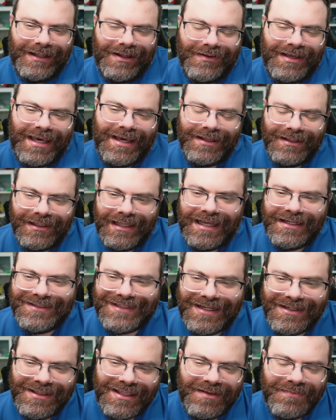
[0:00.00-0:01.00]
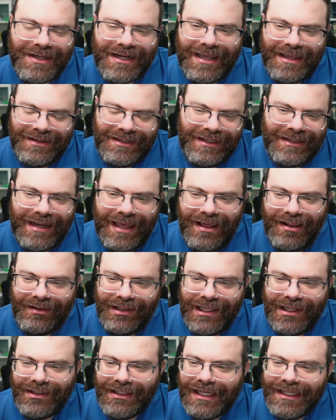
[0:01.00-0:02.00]
okay, I just had to think about ending in
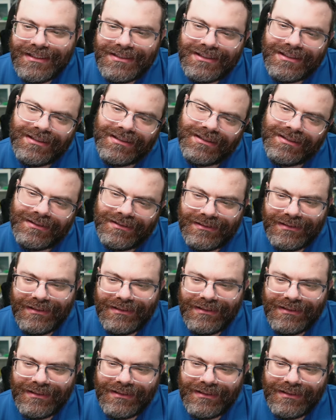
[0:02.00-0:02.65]
LLIT.